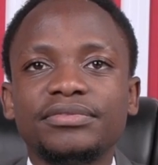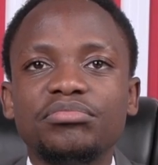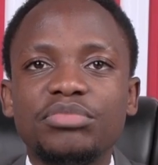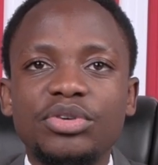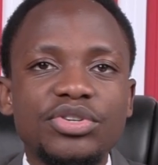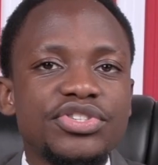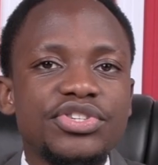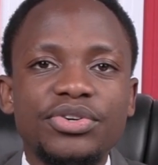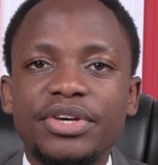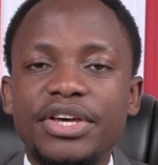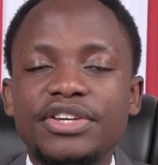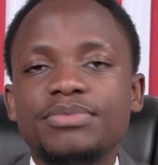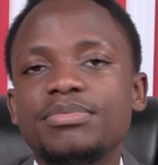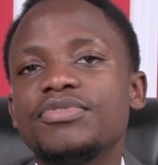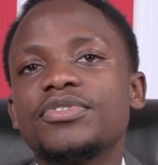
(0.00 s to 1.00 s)
brought your
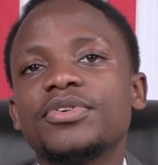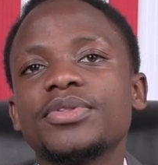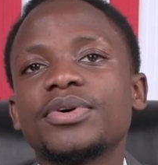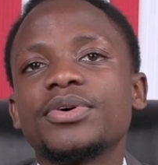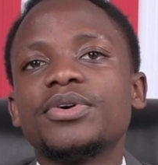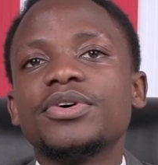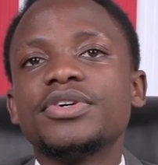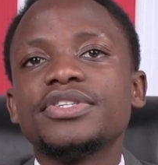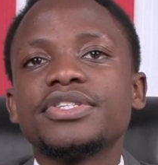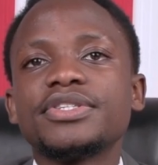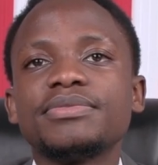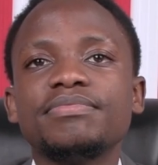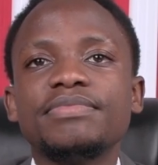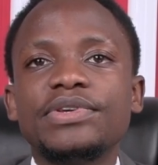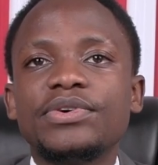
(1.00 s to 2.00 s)
case before the court.
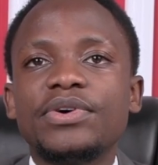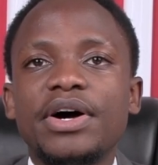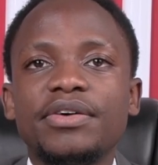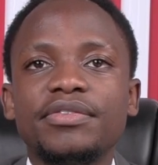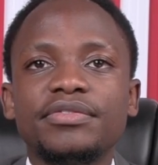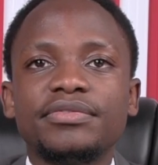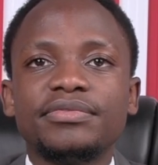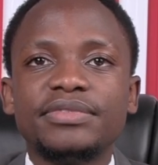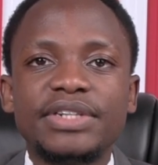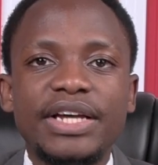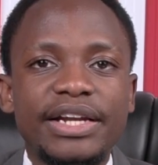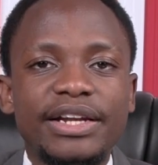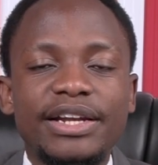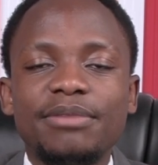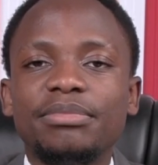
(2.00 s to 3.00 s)
You have
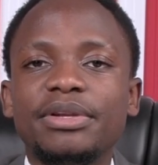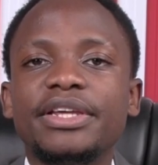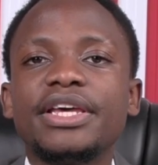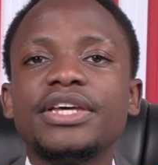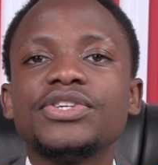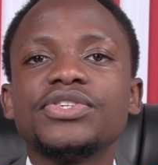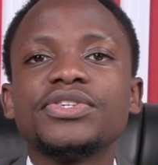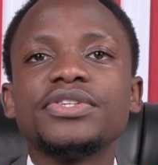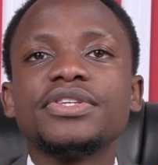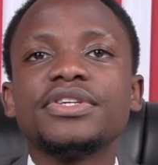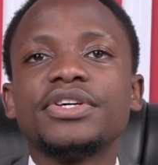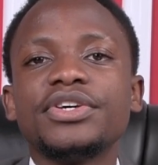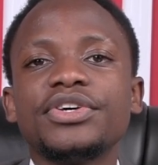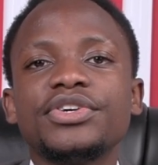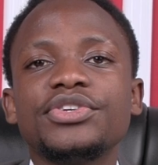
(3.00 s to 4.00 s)
done an application.
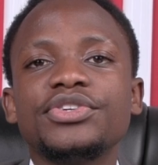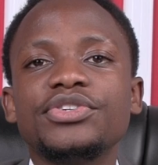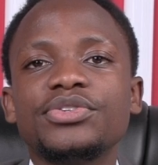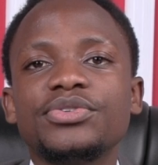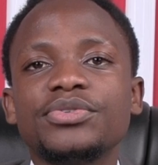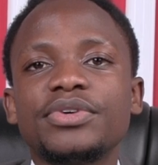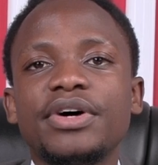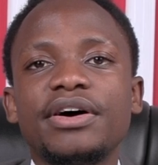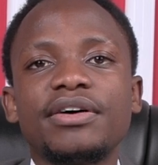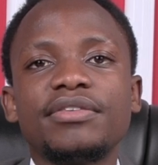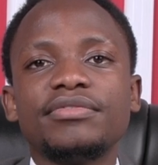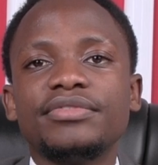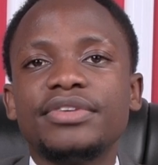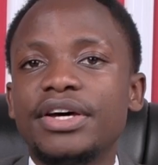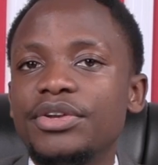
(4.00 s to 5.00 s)
You
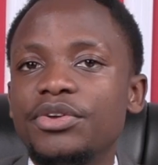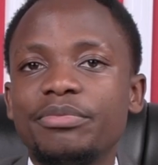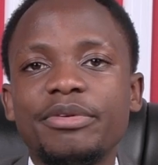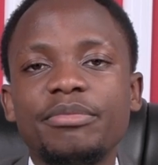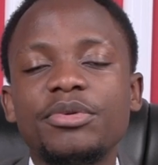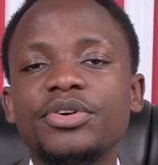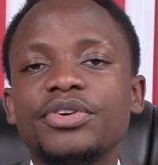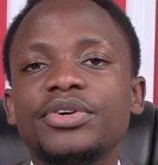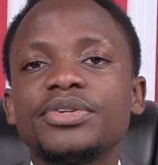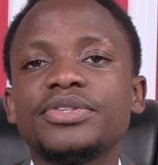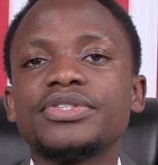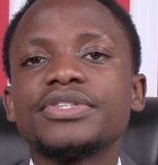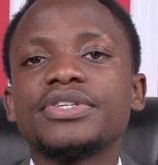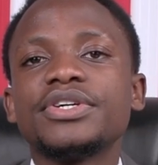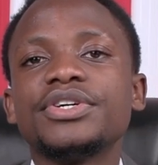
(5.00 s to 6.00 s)
have done your
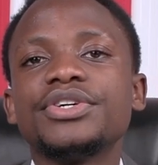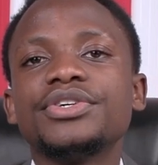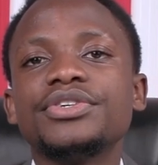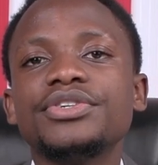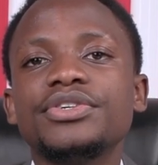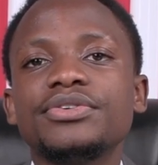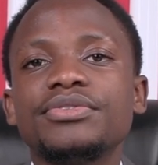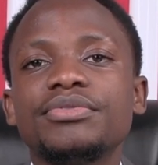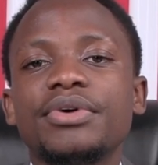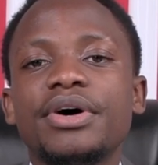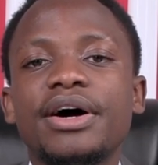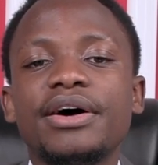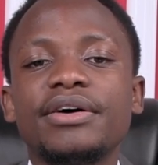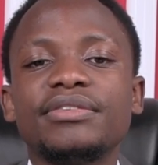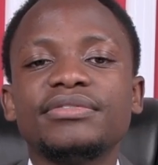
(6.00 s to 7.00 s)
memorials. You
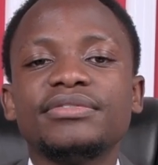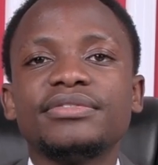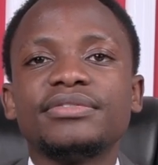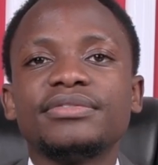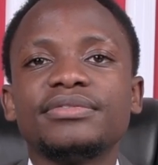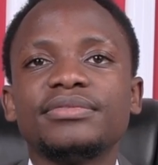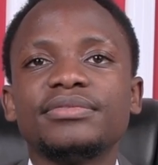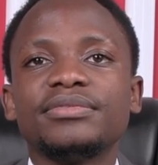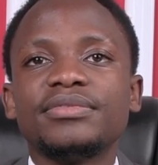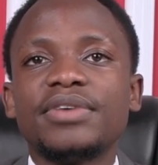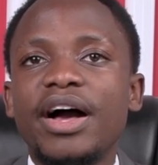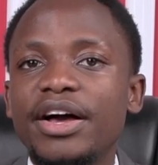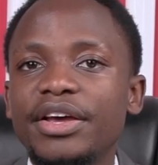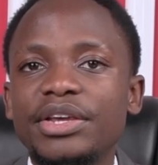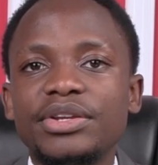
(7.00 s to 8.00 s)
have
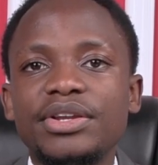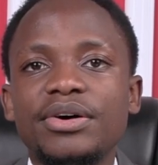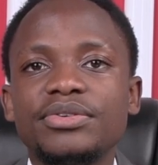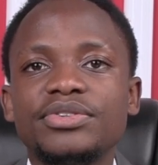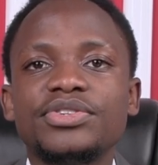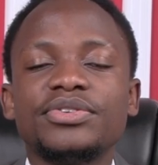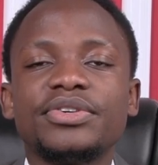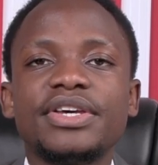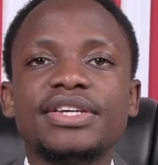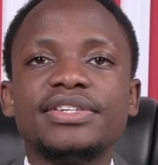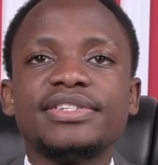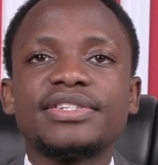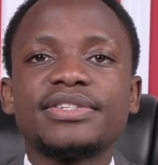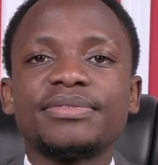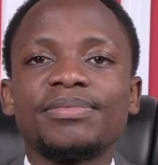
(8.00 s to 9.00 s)
argued out your
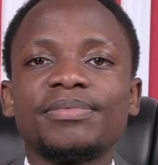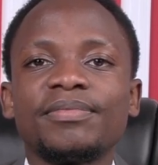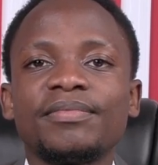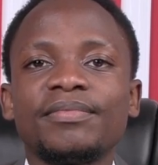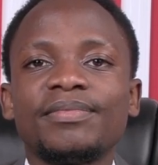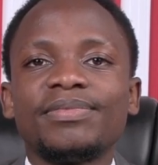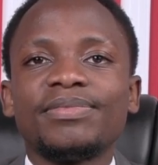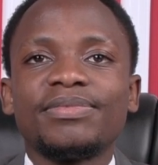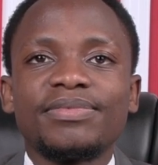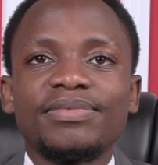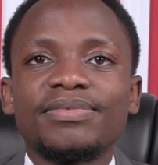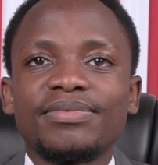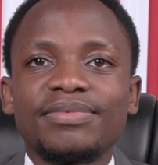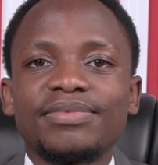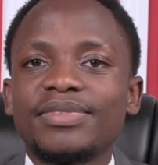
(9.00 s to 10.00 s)
case.
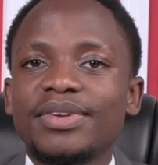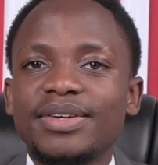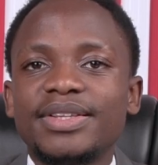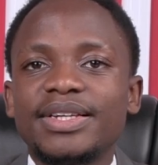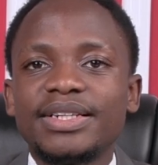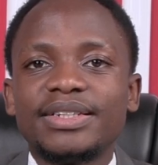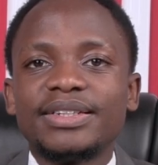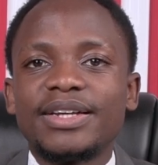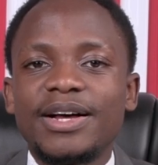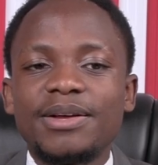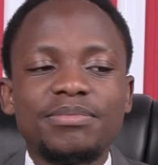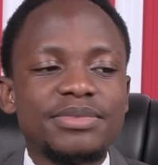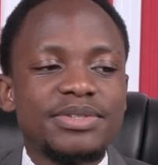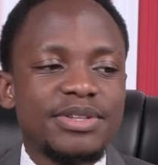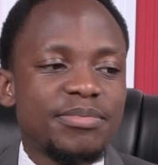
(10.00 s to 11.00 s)
Then
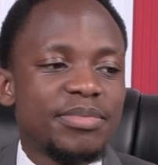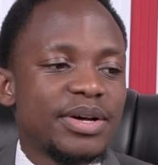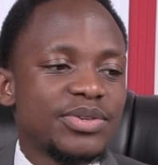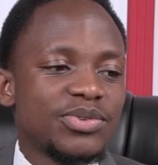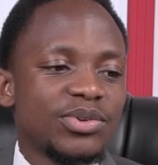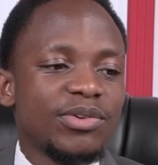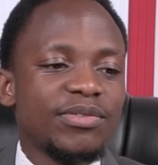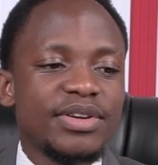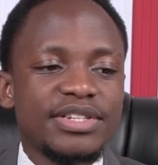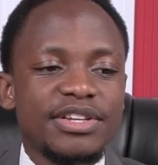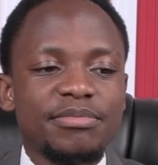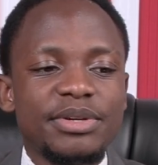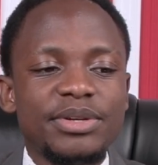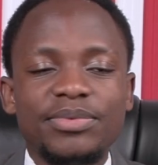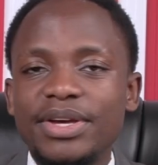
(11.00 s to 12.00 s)
comes the part all of us
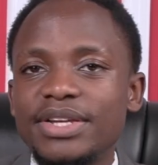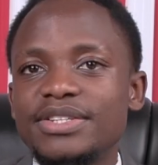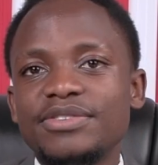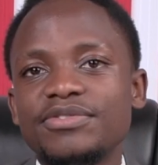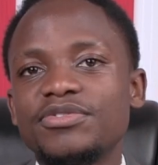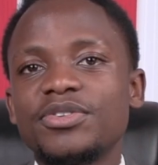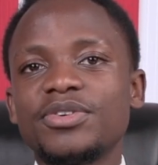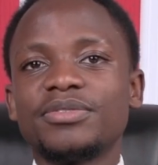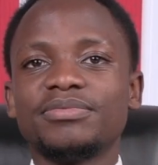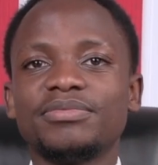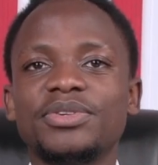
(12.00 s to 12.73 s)
have been waiting for,